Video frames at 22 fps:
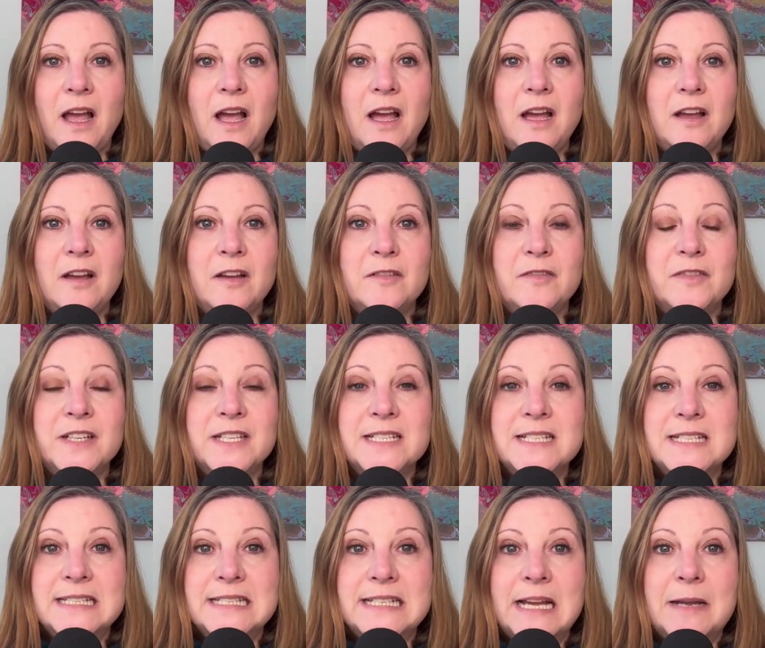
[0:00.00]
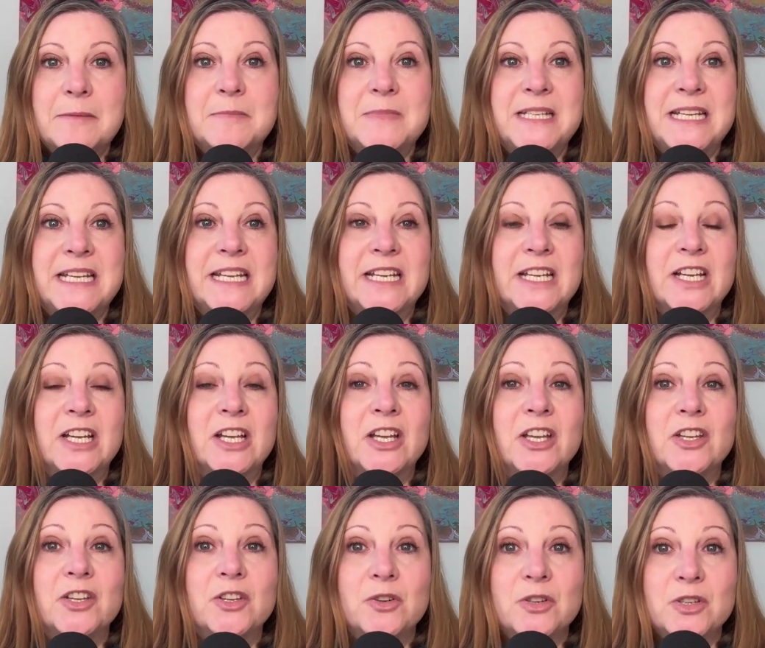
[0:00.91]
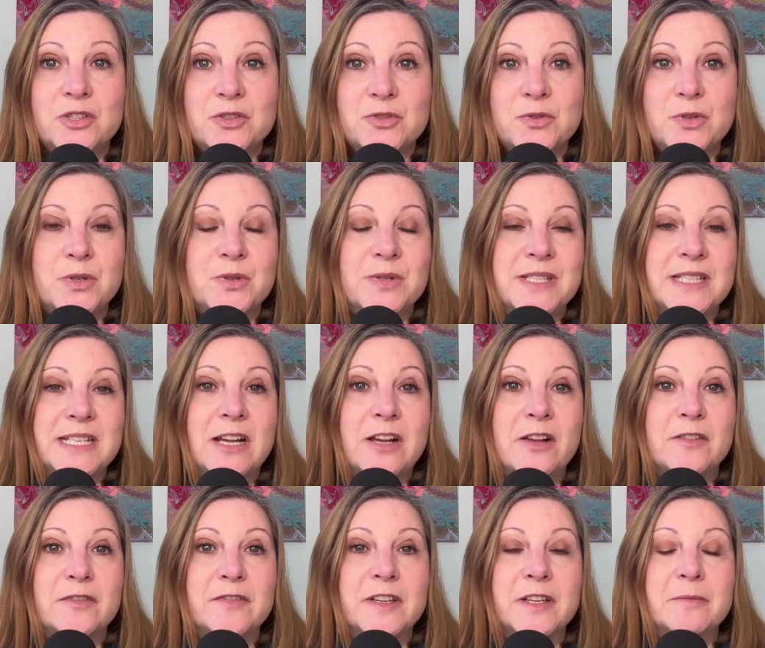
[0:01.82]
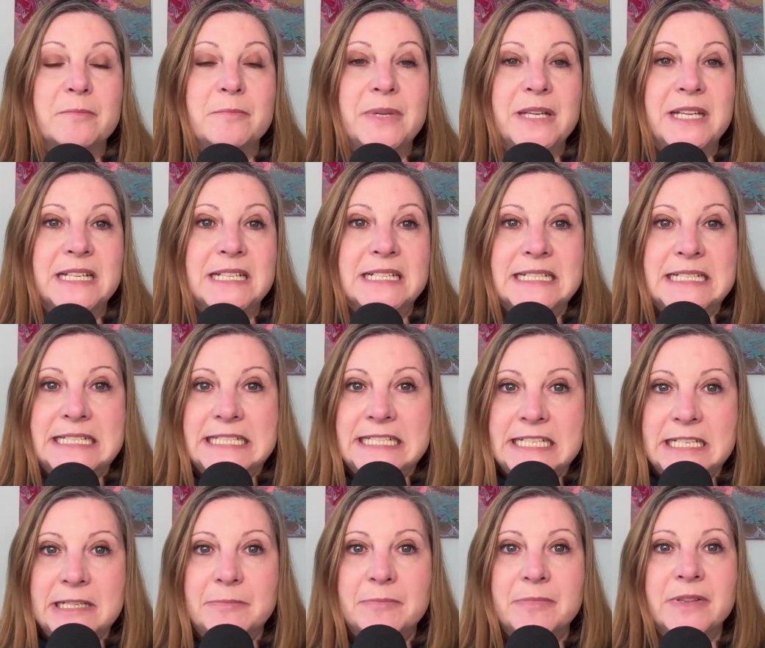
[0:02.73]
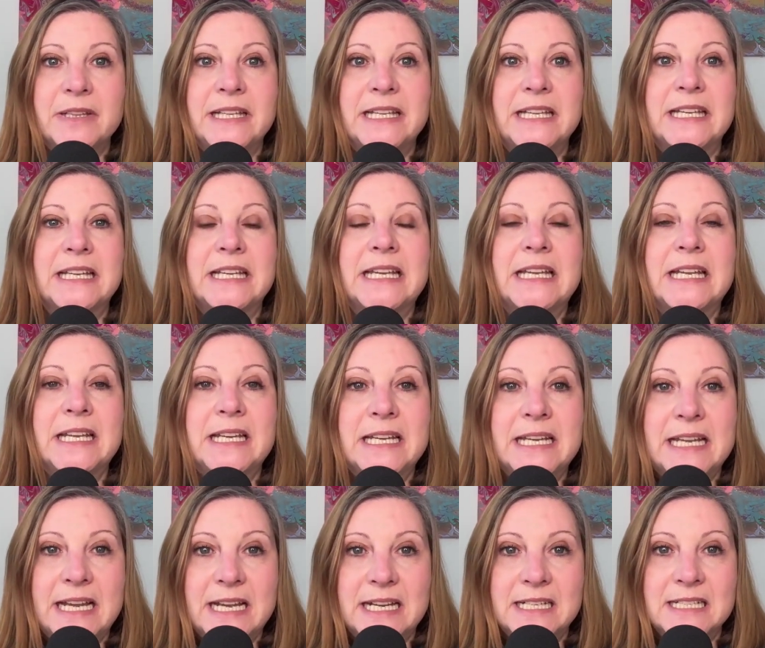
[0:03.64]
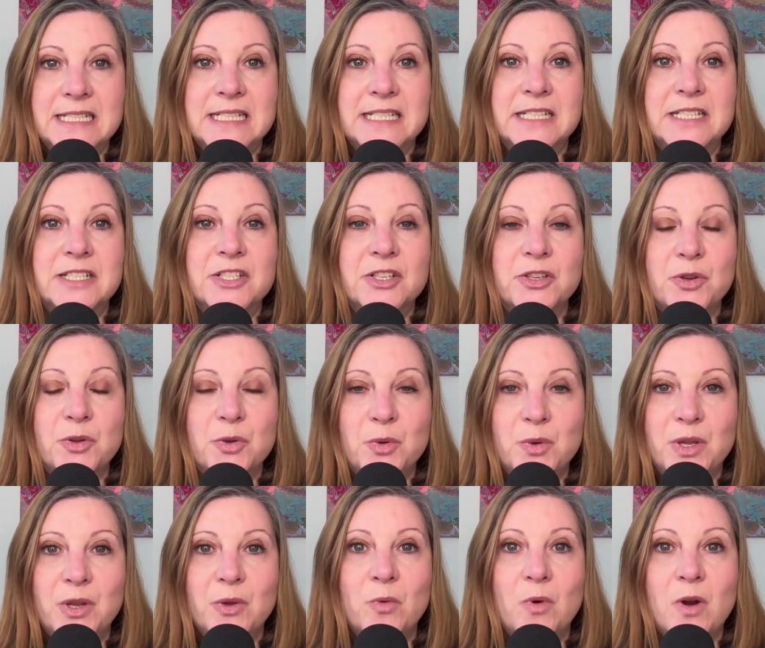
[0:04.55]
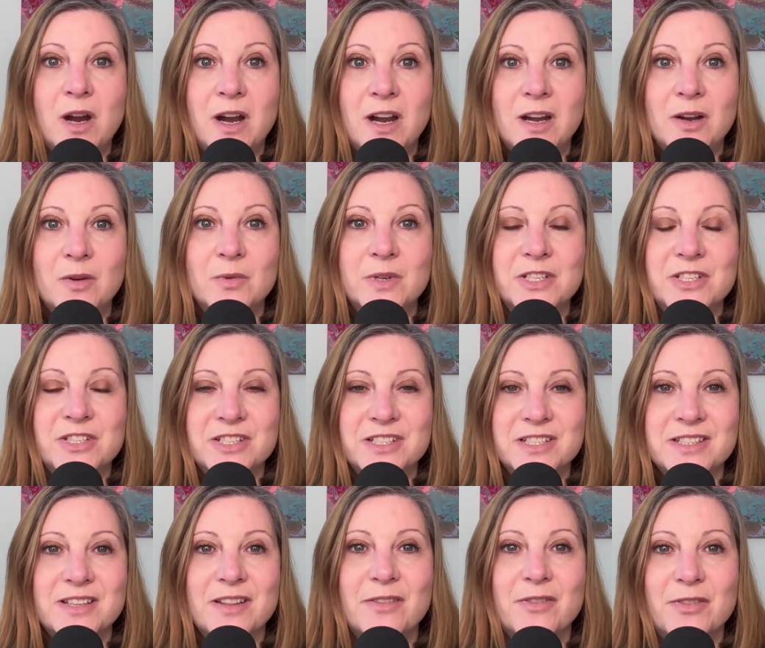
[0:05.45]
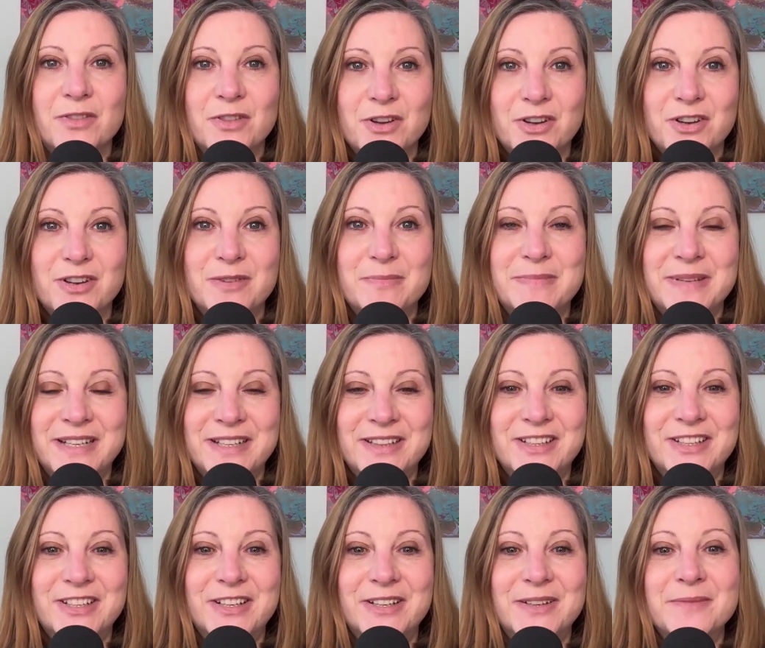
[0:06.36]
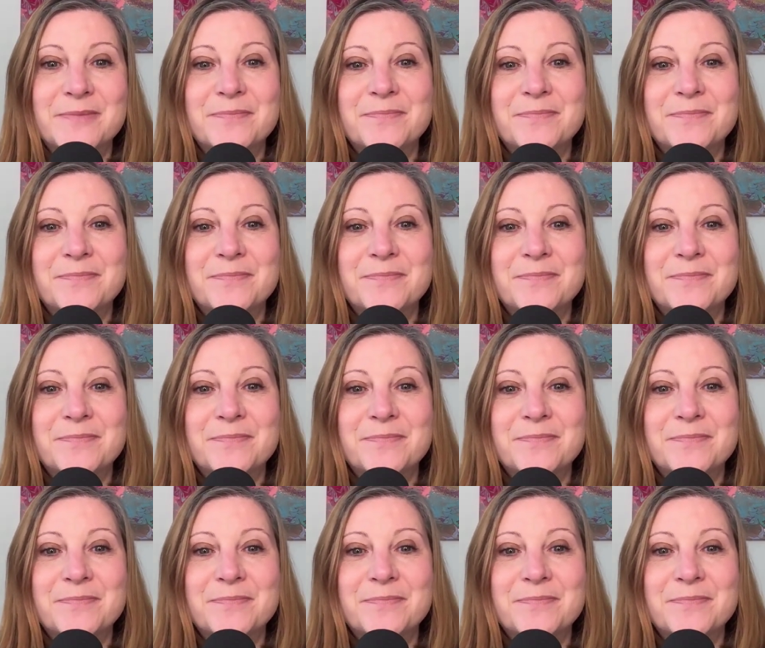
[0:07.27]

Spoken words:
of accepting your true self and being deeply connected to who you are, which is the third pillar.